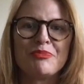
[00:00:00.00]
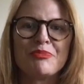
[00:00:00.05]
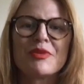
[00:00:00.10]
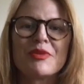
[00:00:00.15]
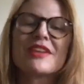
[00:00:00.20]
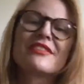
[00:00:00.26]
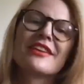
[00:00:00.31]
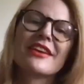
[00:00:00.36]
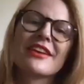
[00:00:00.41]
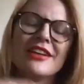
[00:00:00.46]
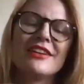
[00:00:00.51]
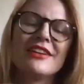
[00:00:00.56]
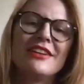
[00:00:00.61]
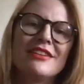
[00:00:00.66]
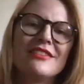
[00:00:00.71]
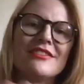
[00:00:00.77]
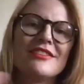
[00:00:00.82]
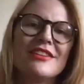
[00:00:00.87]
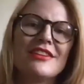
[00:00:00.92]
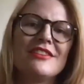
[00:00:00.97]
because like
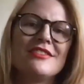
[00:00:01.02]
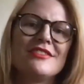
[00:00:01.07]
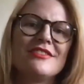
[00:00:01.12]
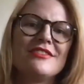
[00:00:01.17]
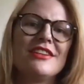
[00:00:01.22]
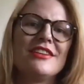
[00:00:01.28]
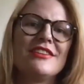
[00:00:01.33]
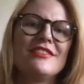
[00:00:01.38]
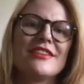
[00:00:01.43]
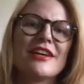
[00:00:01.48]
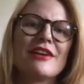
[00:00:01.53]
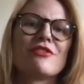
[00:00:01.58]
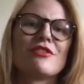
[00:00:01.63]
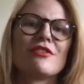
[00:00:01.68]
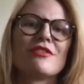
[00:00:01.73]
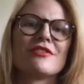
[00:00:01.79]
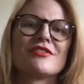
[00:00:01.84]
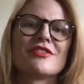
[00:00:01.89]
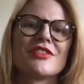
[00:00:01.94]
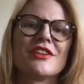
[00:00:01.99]
in
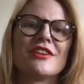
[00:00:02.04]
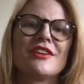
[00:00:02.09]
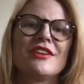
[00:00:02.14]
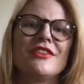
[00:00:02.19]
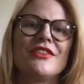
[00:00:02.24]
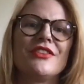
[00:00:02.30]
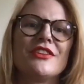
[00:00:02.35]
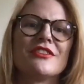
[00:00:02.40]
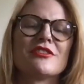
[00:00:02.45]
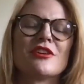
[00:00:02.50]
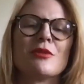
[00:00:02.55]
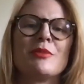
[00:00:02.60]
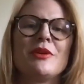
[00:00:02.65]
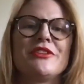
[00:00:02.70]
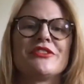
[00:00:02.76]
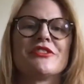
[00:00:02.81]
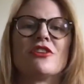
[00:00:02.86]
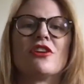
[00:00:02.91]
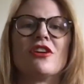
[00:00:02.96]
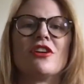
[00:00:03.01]
Devils, the
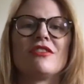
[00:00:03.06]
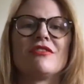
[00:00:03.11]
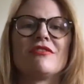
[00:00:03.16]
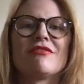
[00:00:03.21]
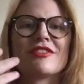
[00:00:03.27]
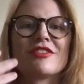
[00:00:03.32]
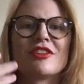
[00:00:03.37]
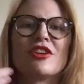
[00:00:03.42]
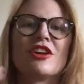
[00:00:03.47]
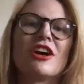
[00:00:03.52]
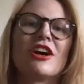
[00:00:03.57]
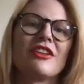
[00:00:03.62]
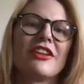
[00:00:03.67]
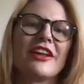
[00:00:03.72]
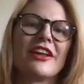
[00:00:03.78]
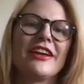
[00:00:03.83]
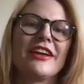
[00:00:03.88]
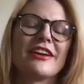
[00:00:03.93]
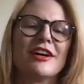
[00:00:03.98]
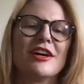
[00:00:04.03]
zombies they're not
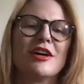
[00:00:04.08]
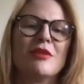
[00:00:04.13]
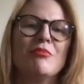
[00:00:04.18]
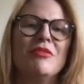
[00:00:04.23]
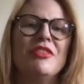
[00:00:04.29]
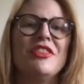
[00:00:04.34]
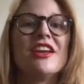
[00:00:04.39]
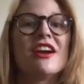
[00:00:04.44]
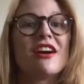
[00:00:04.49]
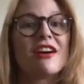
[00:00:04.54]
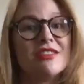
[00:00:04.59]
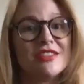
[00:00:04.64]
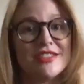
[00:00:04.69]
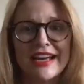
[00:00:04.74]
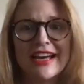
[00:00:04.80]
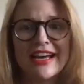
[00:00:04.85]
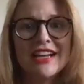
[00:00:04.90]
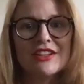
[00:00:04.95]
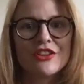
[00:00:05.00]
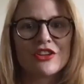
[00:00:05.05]
like the
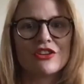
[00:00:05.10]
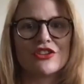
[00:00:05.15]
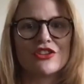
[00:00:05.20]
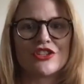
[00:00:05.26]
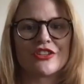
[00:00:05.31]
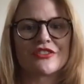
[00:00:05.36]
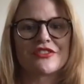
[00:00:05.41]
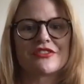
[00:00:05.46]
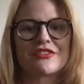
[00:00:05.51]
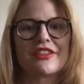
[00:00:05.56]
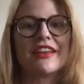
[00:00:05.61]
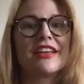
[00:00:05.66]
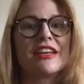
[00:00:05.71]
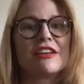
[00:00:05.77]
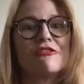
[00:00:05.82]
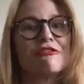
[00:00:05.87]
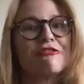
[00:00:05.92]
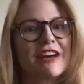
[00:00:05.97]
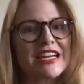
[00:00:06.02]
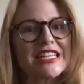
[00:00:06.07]
undead, they're just like
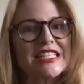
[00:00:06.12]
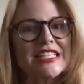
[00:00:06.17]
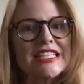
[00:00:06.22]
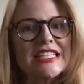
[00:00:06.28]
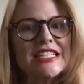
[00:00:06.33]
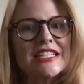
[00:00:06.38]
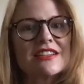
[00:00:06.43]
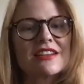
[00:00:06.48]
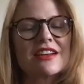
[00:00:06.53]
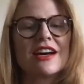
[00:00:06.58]
infected